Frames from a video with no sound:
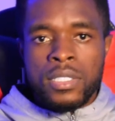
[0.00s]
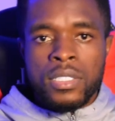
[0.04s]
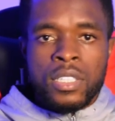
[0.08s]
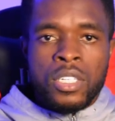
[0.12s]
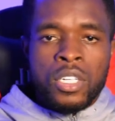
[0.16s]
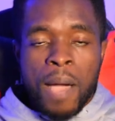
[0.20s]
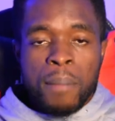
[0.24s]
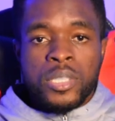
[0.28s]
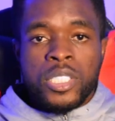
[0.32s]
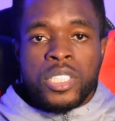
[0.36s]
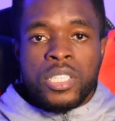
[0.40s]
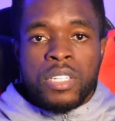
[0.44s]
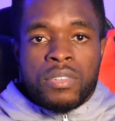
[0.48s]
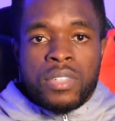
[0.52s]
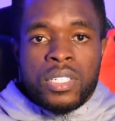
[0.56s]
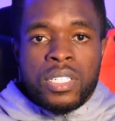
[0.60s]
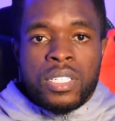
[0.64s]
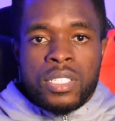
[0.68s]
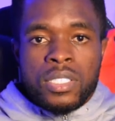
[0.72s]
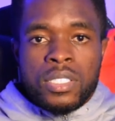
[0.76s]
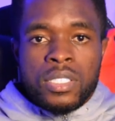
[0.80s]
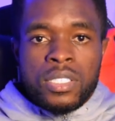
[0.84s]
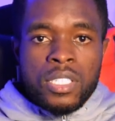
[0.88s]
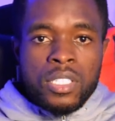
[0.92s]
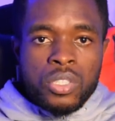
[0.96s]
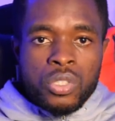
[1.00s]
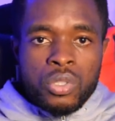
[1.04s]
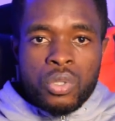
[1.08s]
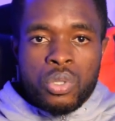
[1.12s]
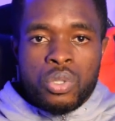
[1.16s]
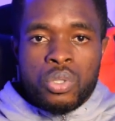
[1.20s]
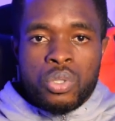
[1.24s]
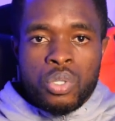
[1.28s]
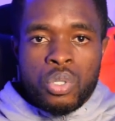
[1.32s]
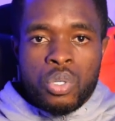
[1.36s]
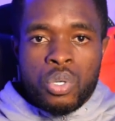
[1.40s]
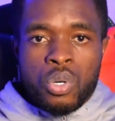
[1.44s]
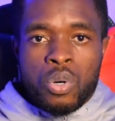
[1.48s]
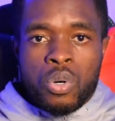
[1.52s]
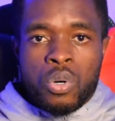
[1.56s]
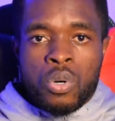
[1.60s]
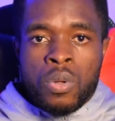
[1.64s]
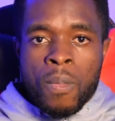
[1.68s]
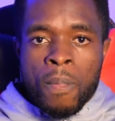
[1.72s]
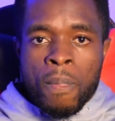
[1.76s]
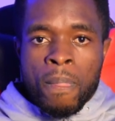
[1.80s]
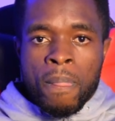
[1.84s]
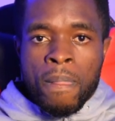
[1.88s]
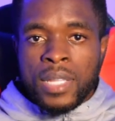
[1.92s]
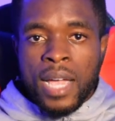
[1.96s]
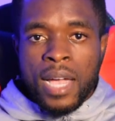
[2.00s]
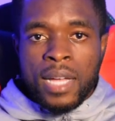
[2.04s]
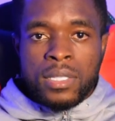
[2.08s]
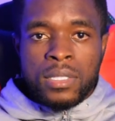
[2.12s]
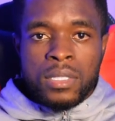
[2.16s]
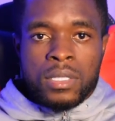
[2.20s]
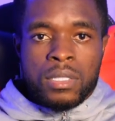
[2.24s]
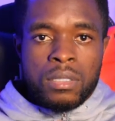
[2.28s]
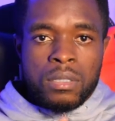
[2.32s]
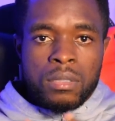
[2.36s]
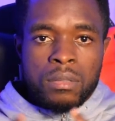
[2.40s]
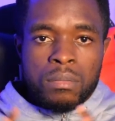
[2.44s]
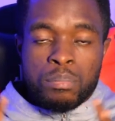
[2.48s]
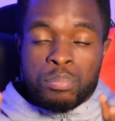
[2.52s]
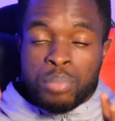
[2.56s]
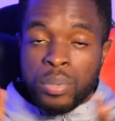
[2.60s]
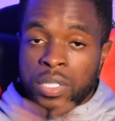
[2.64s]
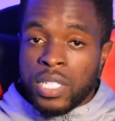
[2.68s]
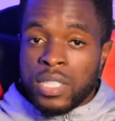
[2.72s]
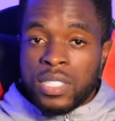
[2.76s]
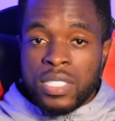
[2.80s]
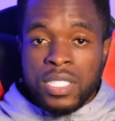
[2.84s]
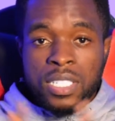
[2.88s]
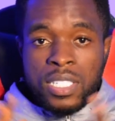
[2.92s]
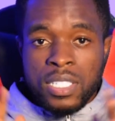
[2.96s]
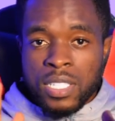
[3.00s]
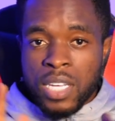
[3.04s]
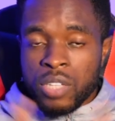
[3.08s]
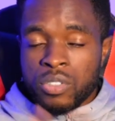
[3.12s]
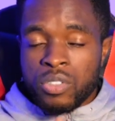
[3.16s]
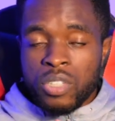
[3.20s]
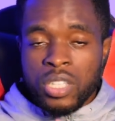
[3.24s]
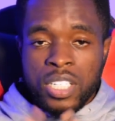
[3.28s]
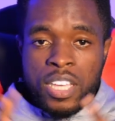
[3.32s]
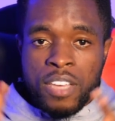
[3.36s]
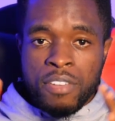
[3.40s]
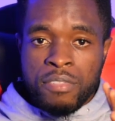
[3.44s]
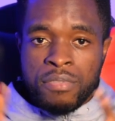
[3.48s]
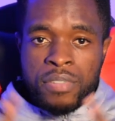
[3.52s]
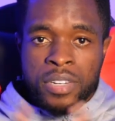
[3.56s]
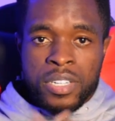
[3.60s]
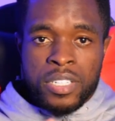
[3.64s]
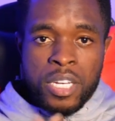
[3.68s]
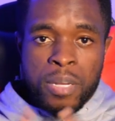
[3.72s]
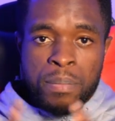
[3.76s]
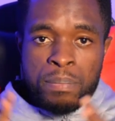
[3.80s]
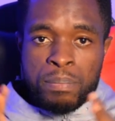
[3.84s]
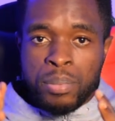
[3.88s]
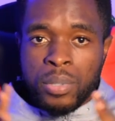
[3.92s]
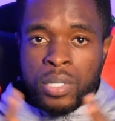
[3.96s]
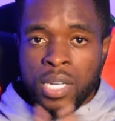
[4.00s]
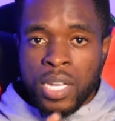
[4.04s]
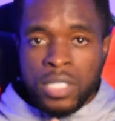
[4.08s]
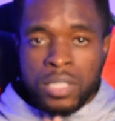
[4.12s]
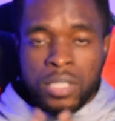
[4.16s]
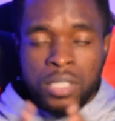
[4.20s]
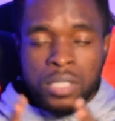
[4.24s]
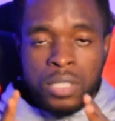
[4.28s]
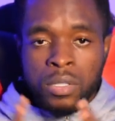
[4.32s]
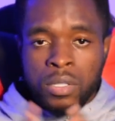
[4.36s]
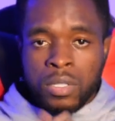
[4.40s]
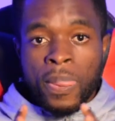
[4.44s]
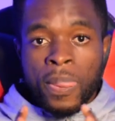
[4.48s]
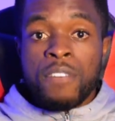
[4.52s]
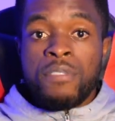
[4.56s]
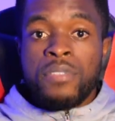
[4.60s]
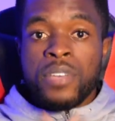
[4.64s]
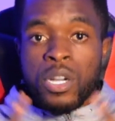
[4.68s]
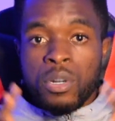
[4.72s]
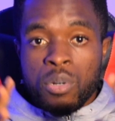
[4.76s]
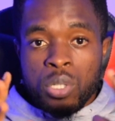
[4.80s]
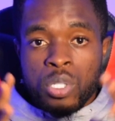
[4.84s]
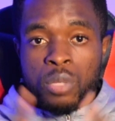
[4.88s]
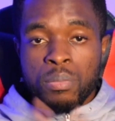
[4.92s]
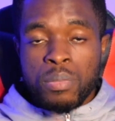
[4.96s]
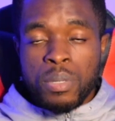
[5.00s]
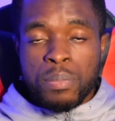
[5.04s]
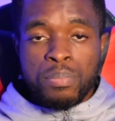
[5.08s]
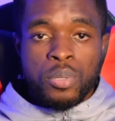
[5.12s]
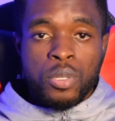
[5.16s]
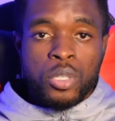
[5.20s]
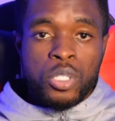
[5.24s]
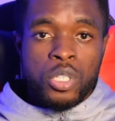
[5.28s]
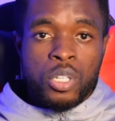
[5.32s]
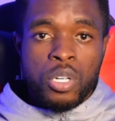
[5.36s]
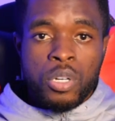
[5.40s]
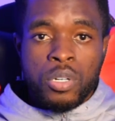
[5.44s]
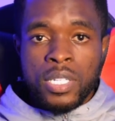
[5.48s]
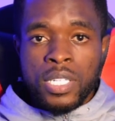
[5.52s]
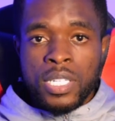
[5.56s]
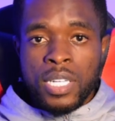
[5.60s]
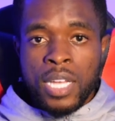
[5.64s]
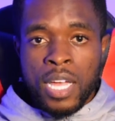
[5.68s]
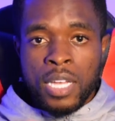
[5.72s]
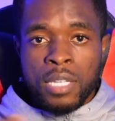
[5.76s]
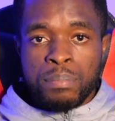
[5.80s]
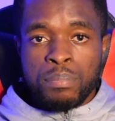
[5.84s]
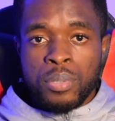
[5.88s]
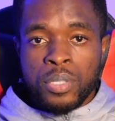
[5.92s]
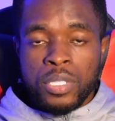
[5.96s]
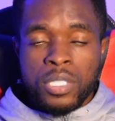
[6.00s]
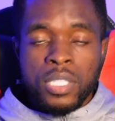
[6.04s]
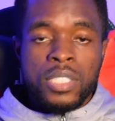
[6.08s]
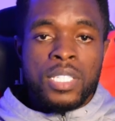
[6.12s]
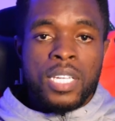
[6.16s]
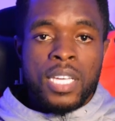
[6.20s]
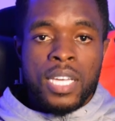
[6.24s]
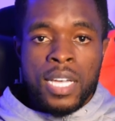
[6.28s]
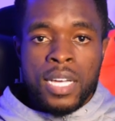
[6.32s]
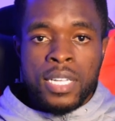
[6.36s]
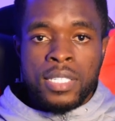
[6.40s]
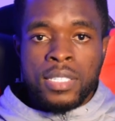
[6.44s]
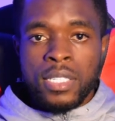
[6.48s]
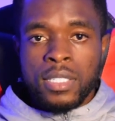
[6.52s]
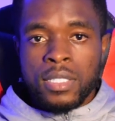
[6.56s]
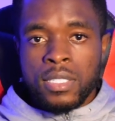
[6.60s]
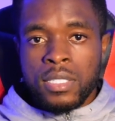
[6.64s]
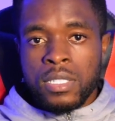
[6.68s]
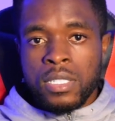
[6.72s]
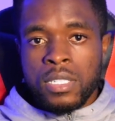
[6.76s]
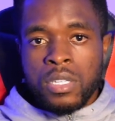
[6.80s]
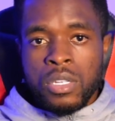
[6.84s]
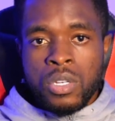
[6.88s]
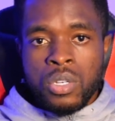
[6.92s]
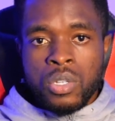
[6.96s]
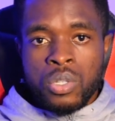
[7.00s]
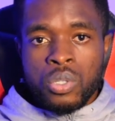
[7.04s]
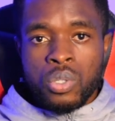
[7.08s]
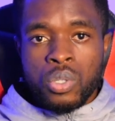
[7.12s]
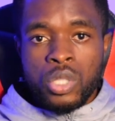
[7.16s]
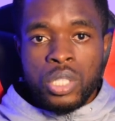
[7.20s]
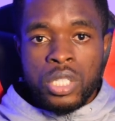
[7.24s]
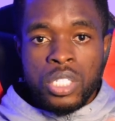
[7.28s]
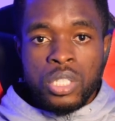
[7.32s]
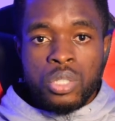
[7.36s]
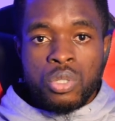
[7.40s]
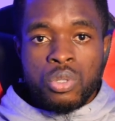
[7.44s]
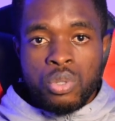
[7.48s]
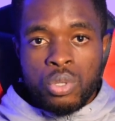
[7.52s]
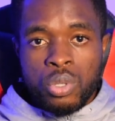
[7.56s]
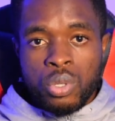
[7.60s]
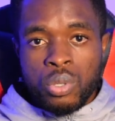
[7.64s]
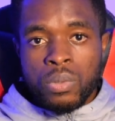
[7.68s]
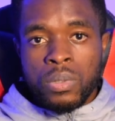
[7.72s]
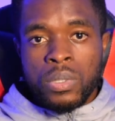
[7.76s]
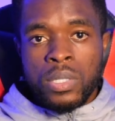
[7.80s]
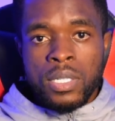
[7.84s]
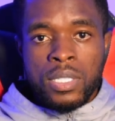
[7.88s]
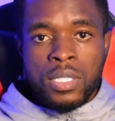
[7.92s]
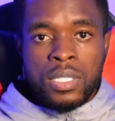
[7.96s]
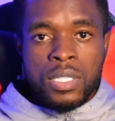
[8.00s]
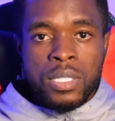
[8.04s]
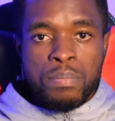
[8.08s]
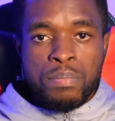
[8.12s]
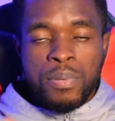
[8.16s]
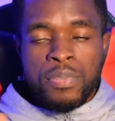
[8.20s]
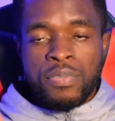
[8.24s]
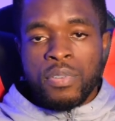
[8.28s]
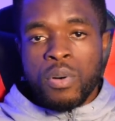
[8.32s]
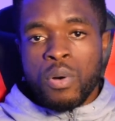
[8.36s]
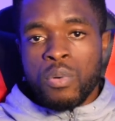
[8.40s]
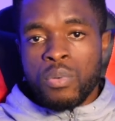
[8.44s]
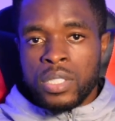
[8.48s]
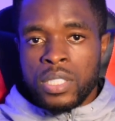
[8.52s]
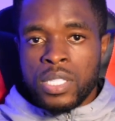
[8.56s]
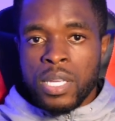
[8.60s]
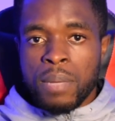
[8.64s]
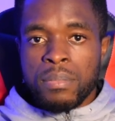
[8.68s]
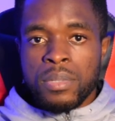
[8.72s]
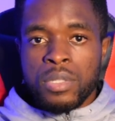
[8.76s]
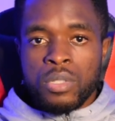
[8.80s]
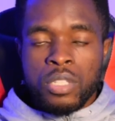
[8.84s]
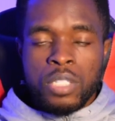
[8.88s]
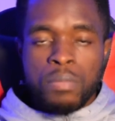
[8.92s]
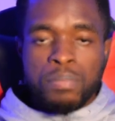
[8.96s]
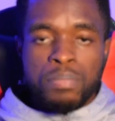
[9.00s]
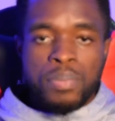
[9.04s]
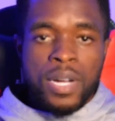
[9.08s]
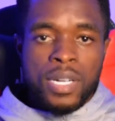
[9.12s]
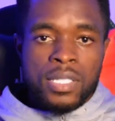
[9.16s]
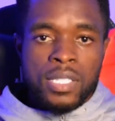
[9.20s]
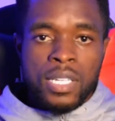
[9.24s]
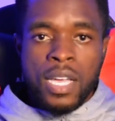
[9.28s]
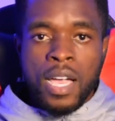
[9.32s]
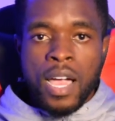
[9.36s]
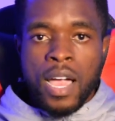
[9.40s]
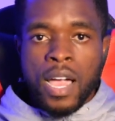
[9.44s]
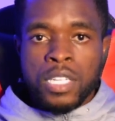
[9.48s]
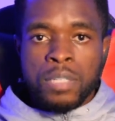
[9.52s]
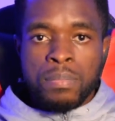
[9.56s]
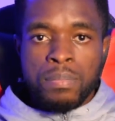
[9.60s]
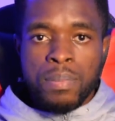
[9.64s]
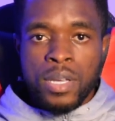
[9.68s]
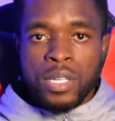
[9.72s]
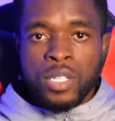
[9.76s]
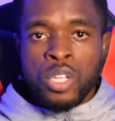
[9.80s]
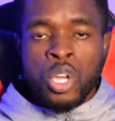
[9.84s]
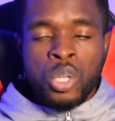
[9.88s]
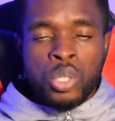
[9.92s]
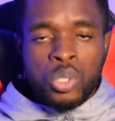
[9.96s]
I'm sharing these things so you know that budgeting is actually very important if you're going to be procuring and purchasing gadgets. So you need to know this before we step into the practical aspect.